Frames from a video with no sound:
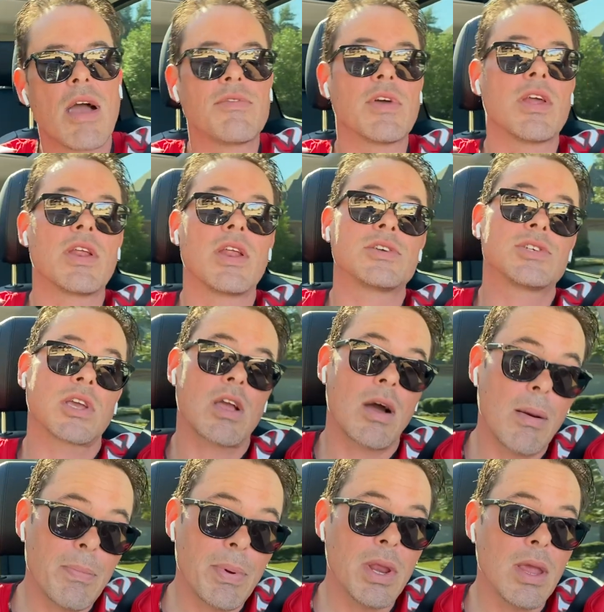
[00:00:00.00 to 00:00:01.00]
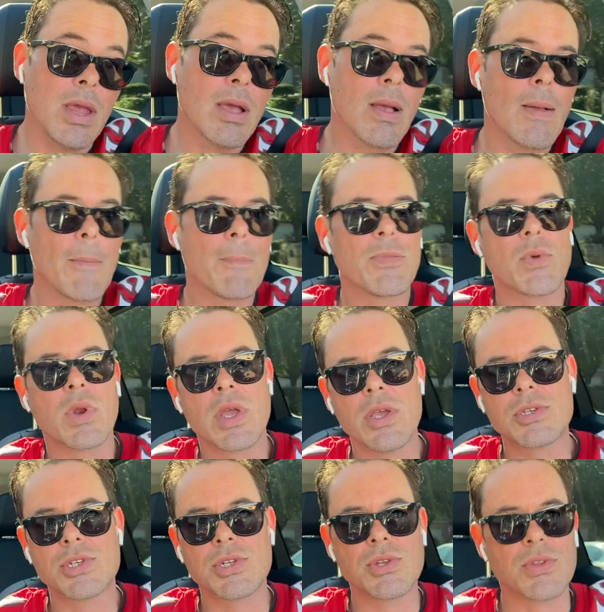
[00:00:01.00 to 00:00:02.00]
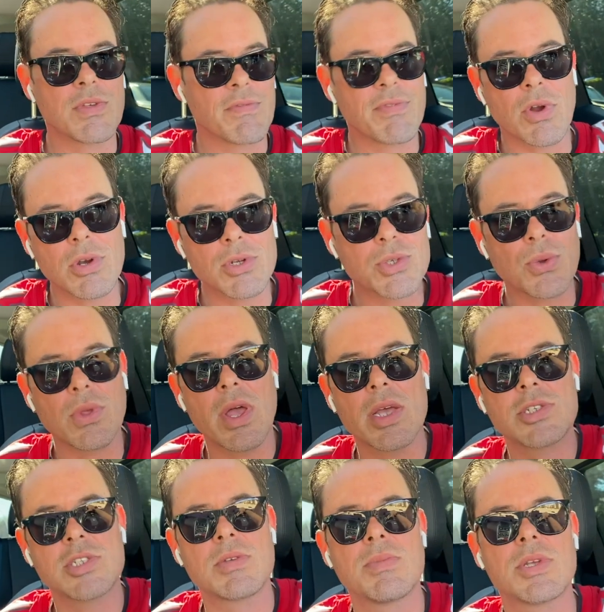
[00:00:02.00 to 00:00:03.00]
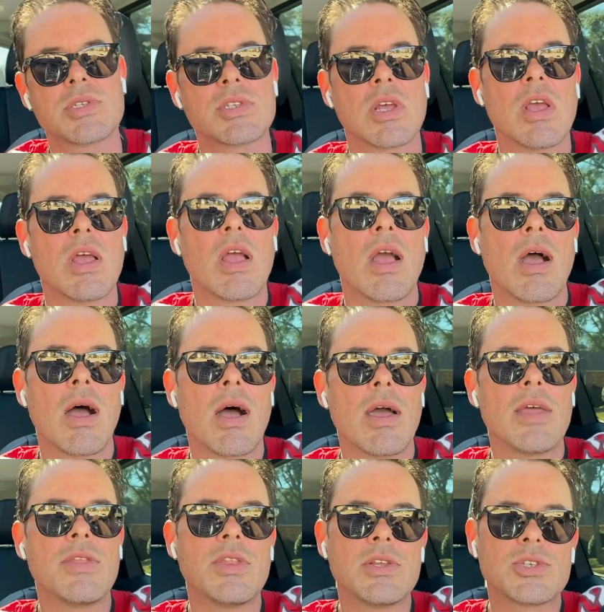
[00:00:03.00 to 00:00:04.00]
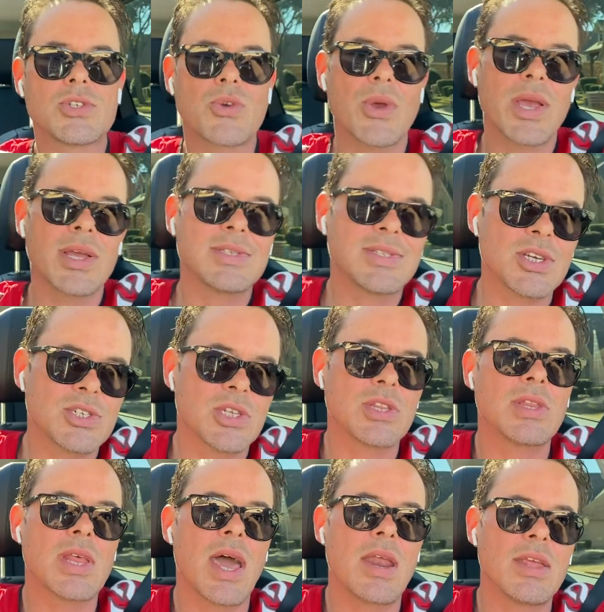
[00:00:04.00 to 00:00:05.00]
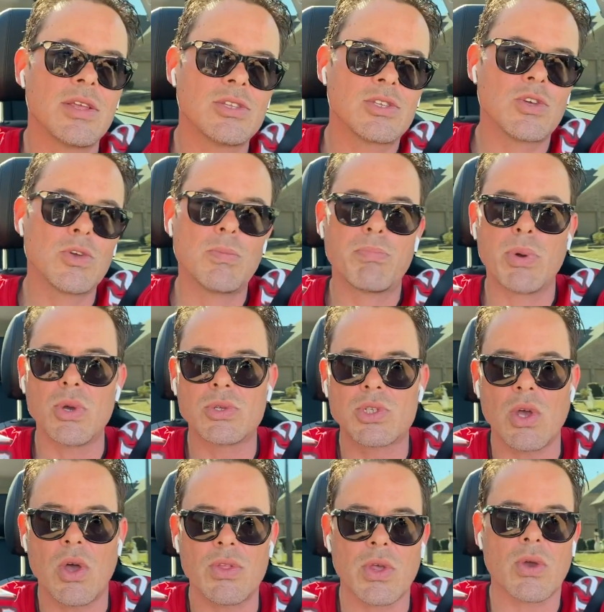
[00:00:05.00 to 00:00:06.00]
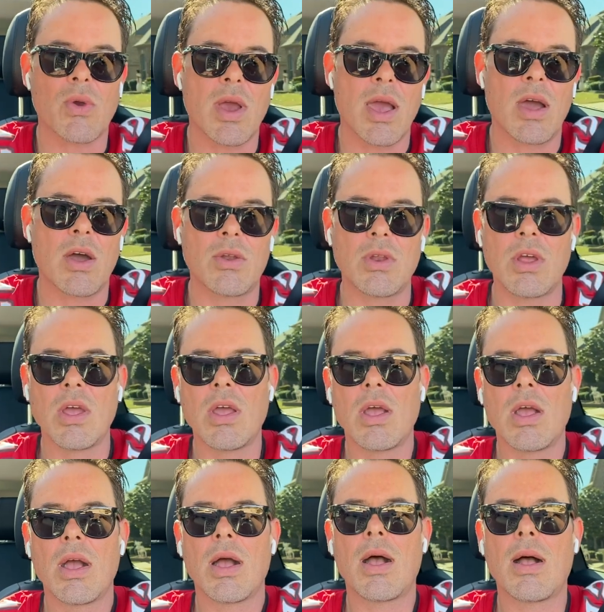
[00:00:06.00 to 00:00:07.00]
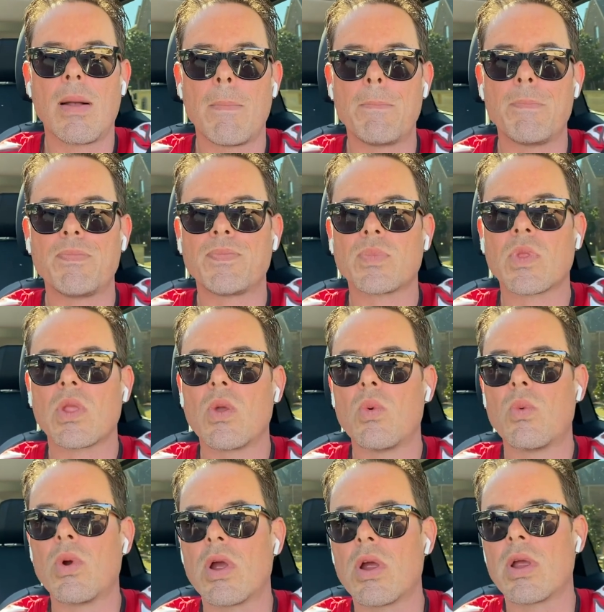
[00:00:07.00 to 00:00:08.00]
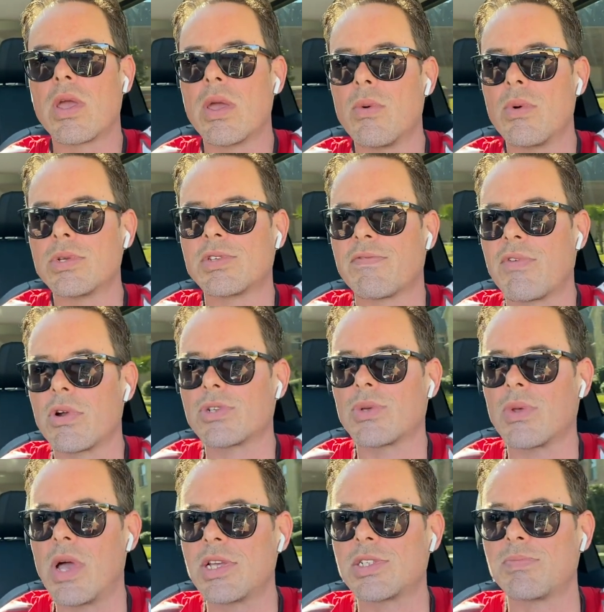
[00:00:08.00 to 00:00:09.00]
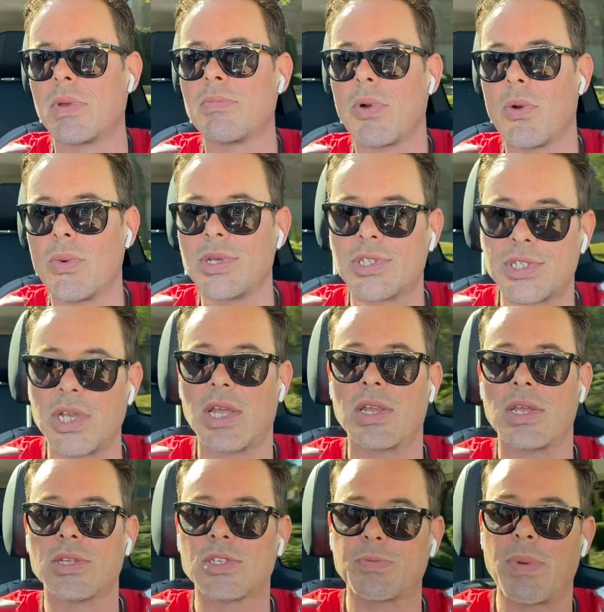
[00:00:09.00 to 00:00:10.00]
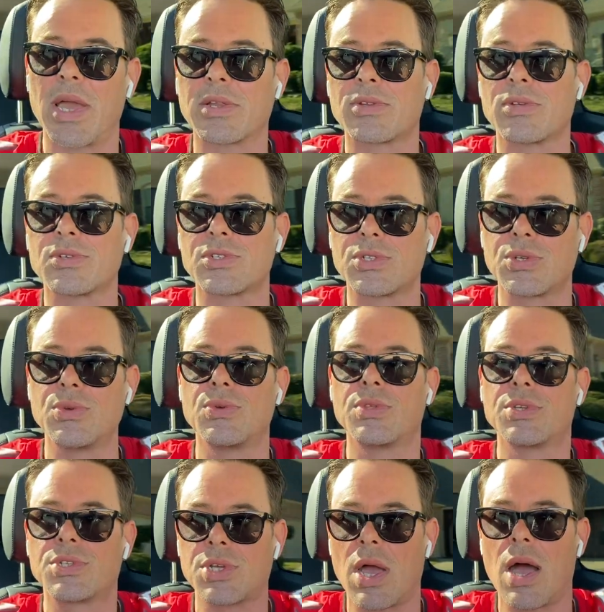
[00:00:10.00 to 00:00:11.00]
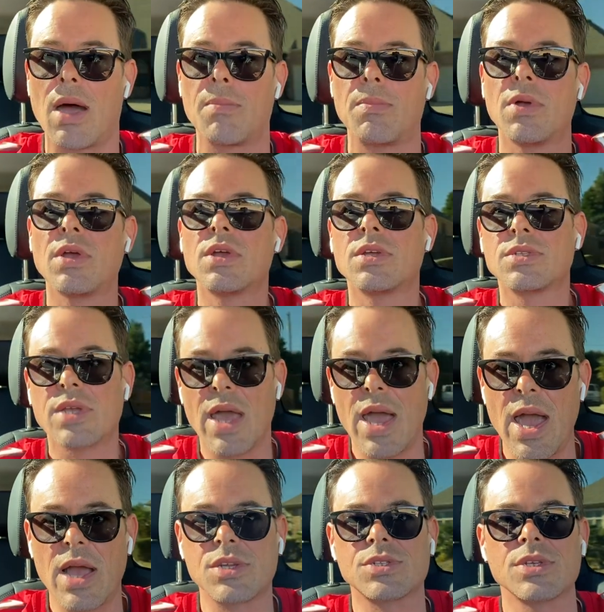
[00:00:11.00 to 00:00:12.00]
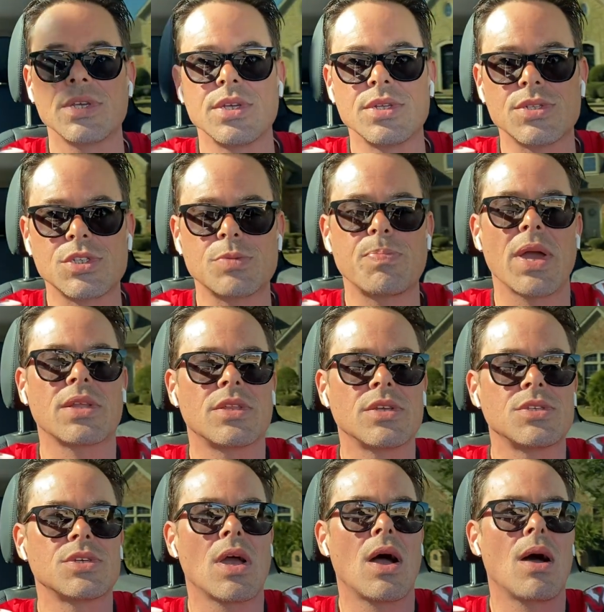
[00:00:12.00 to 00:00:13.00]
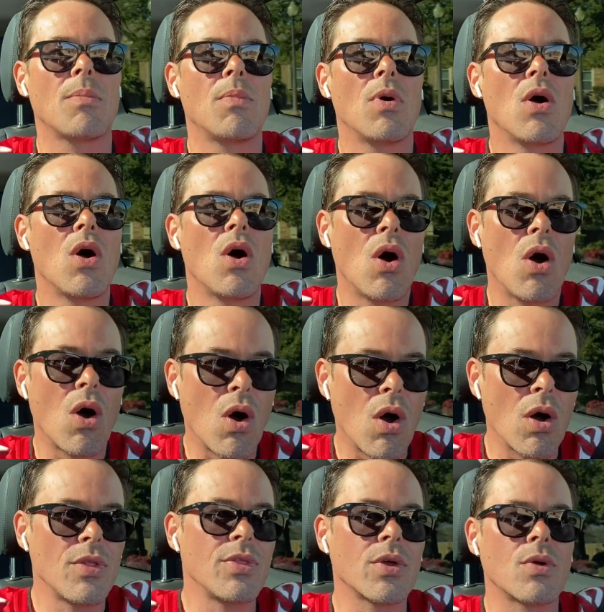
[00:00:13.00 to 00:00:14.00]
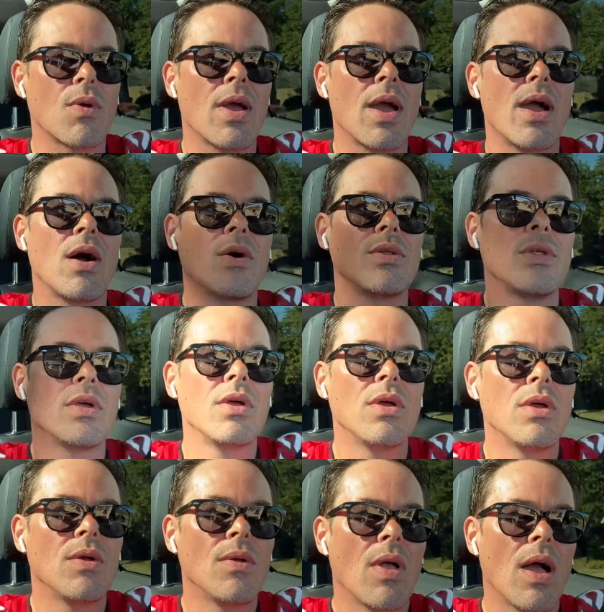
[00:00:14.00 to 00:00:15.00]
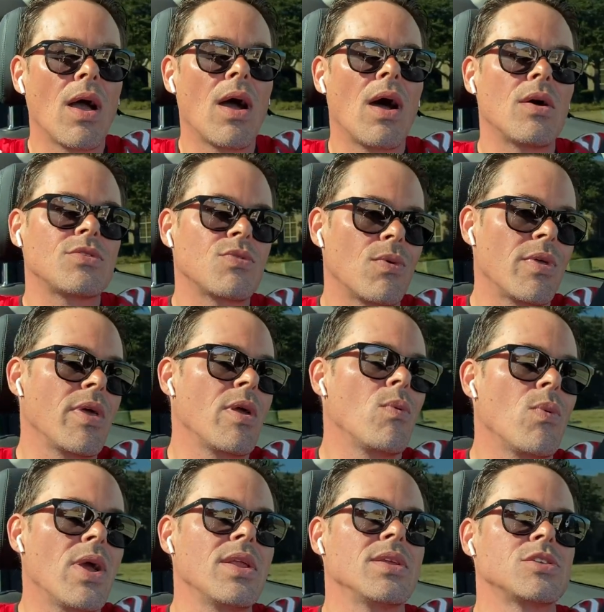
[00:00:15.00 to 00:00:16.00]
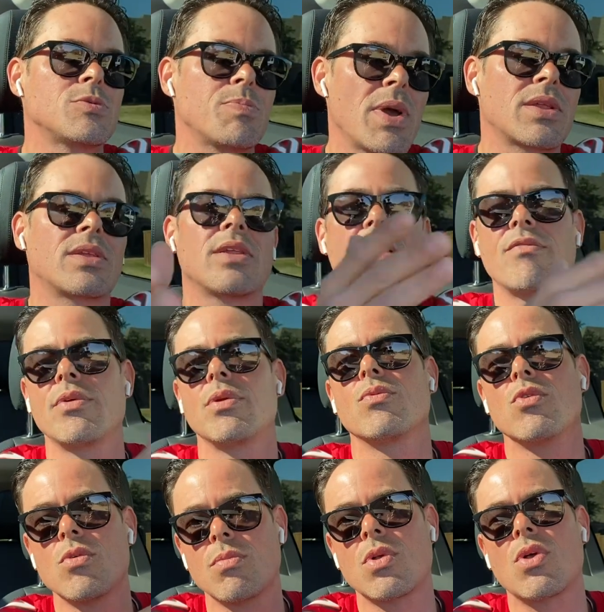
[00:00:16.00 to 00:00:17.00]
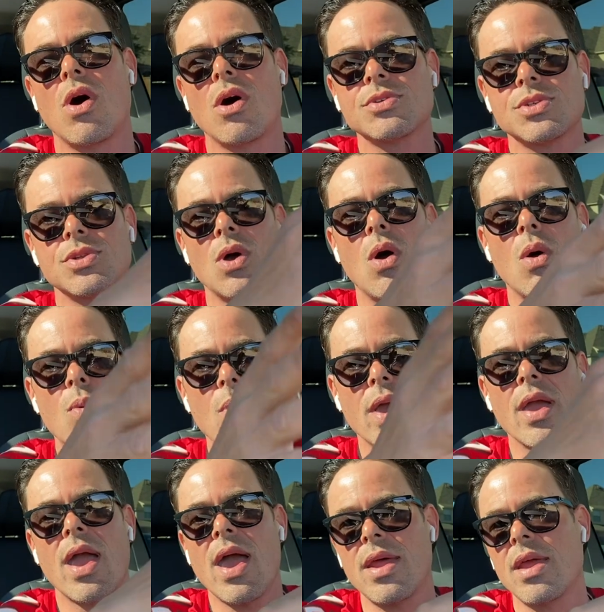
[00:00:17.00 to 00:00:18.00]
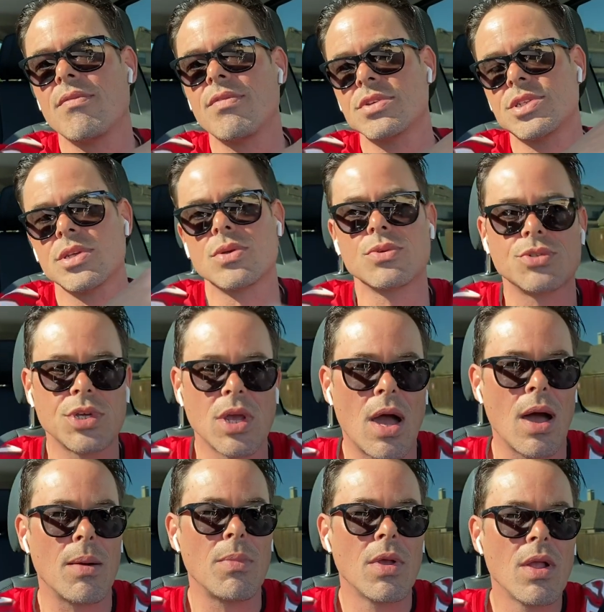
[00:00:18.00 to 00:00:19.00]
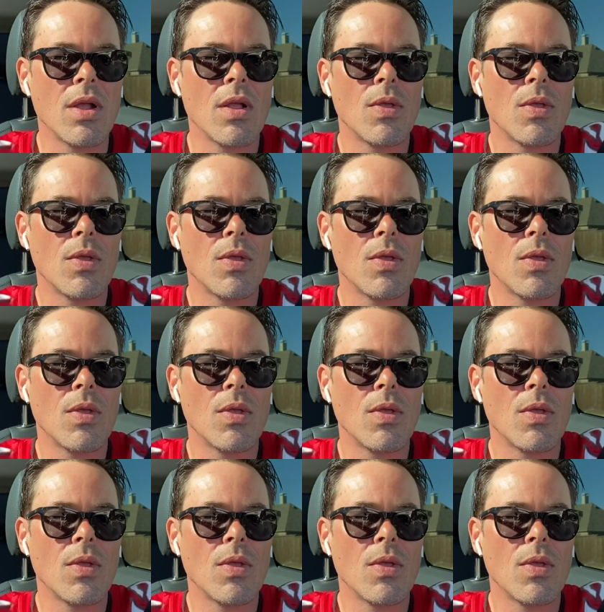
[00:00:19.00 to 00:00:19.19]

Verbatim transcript: I've done it as a company when I used to do the virtual estimates, uh, and then transitioned that into boots on the ground, um, where it was a virtual estimate, but we sent inspectors to the job to actually inspect the job on the ground, uh, to where they went and inspected every room, closet, and hallway at every single job.